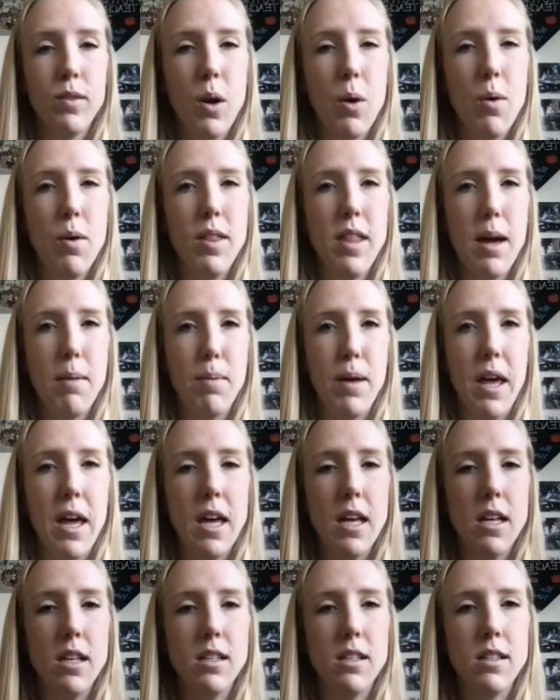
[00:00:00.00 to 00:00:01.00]
What would that be?
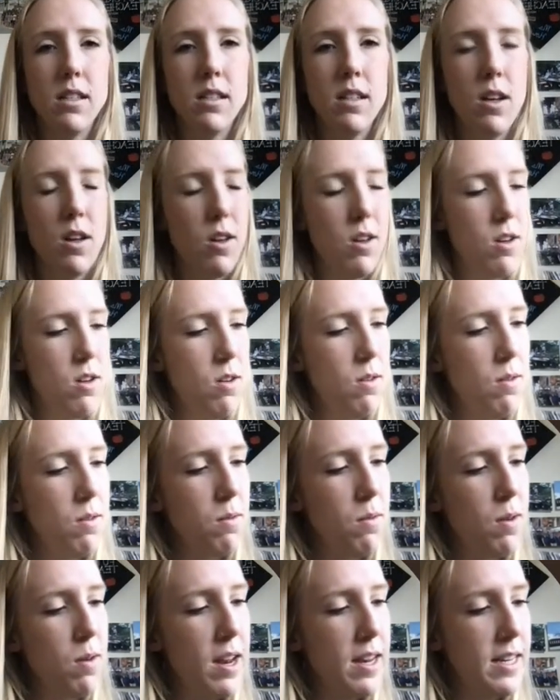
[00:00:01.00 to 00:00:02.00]

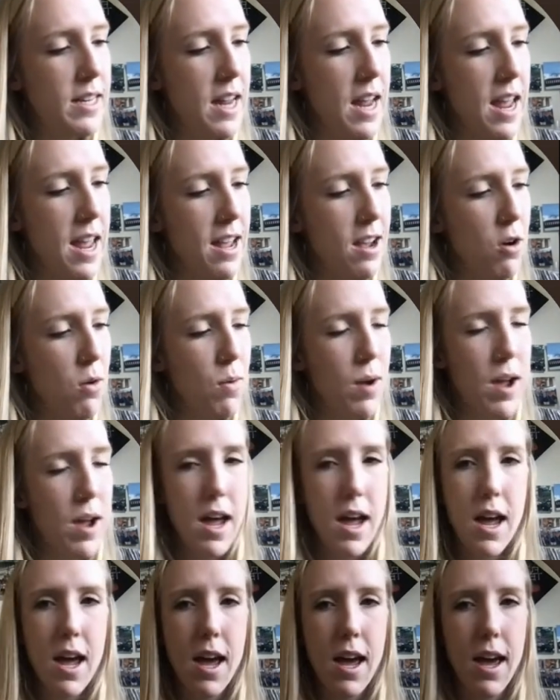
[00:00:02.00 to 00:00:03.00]
We want to take
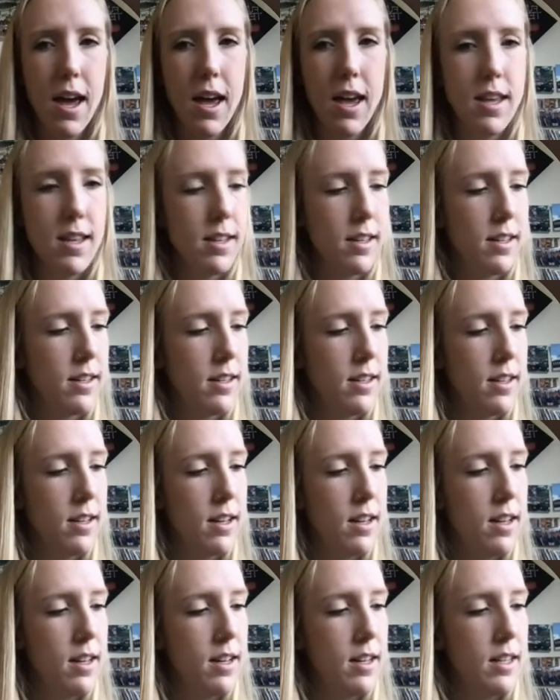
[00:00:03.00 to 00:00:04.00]
away
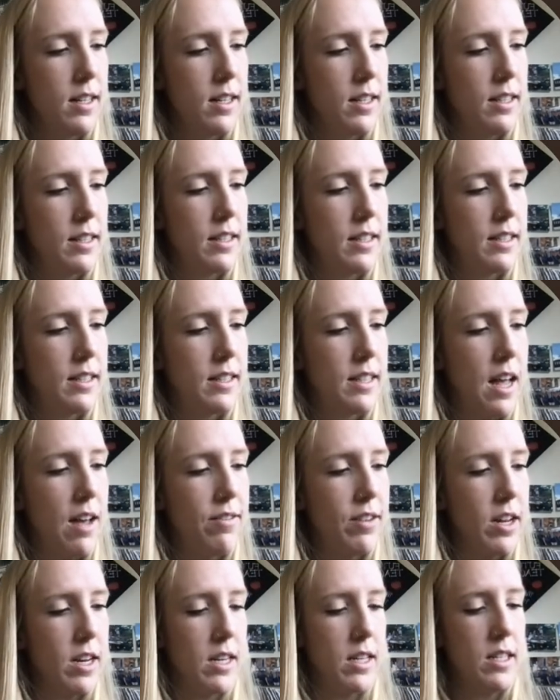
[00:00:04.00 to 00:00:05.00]

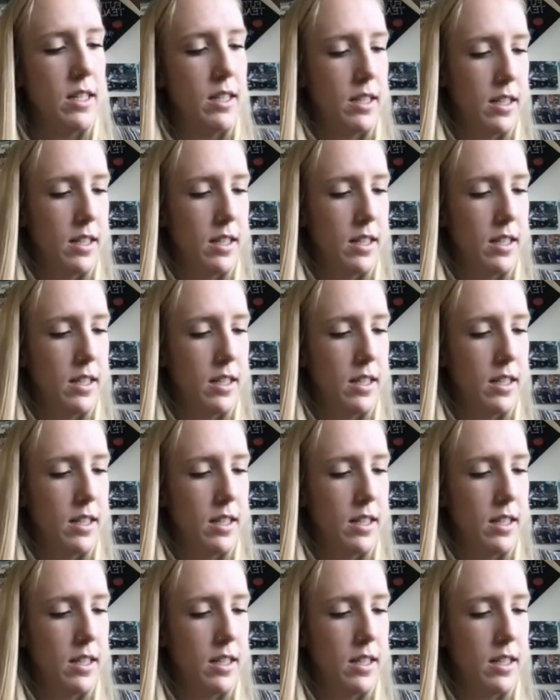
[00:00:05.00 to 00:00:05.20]
7.